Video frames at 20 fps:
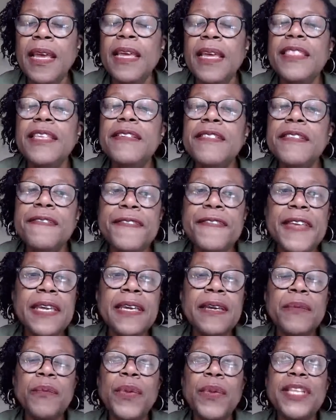The other
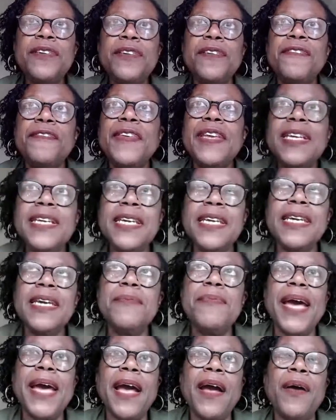thing, when you're thinking
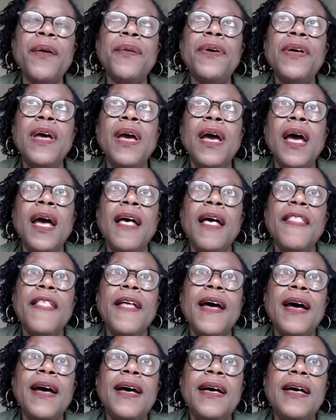about
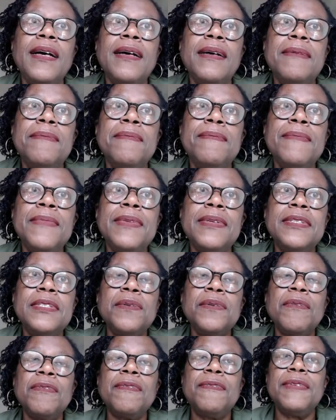sort
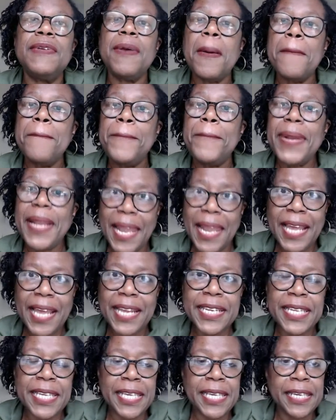of
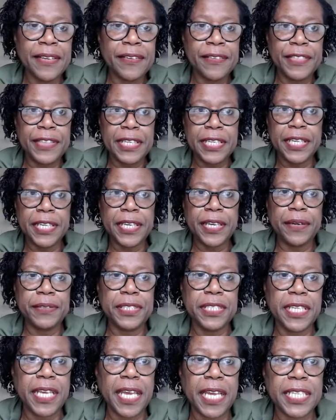planning the
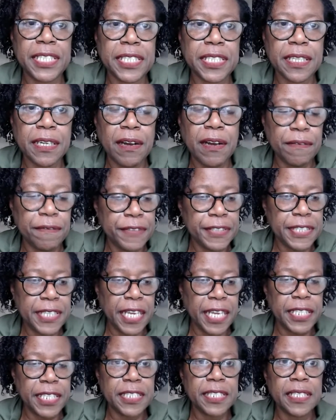negotiation
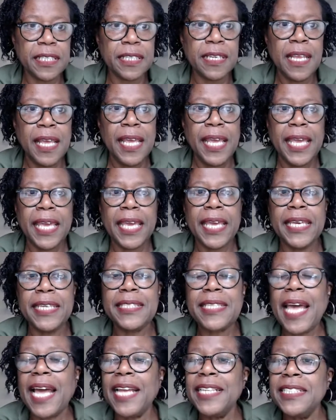conversation,
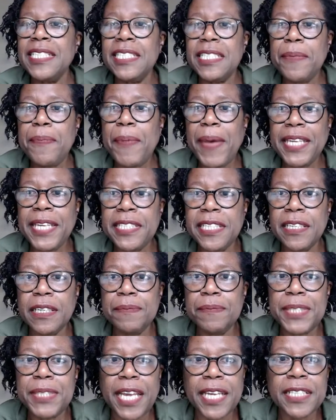is anticipating
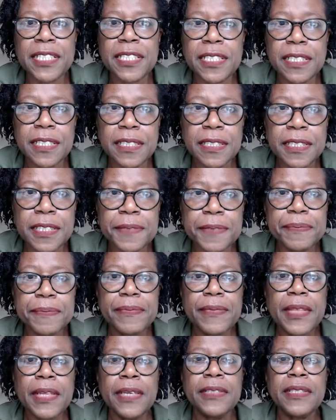objections.
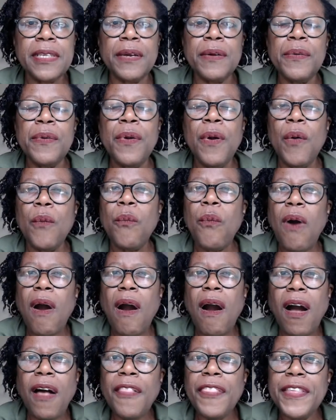So what
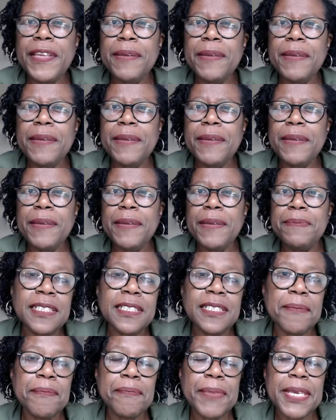are the objections
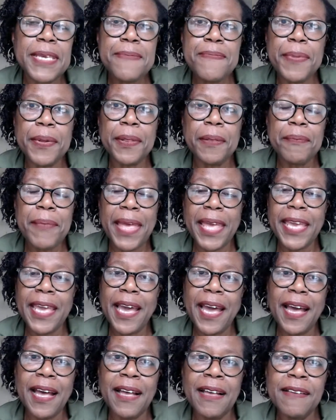that people may
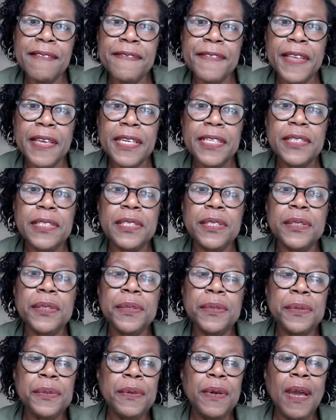have
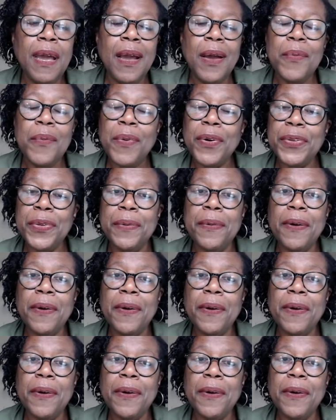to what you